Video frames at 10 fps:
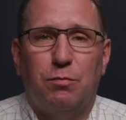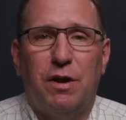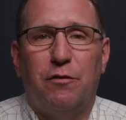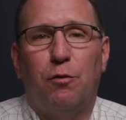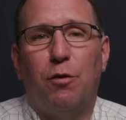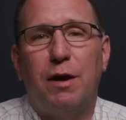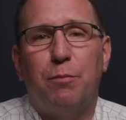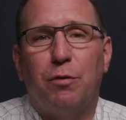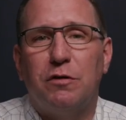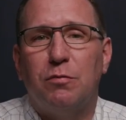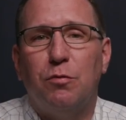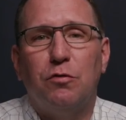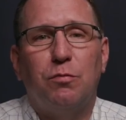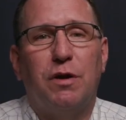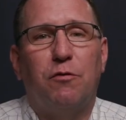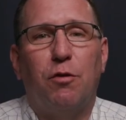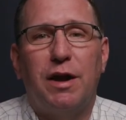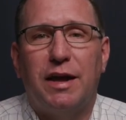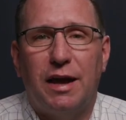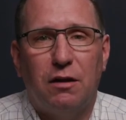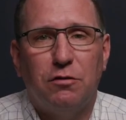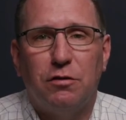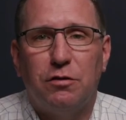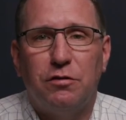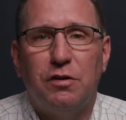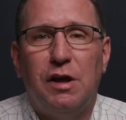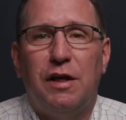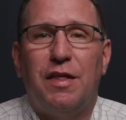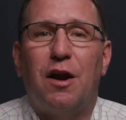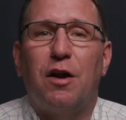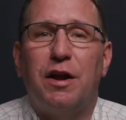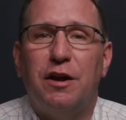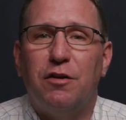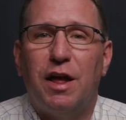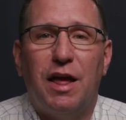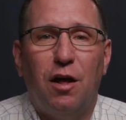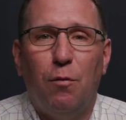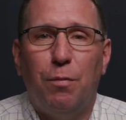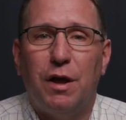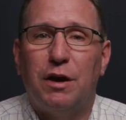We have great principals, we have great counselors that are here to help.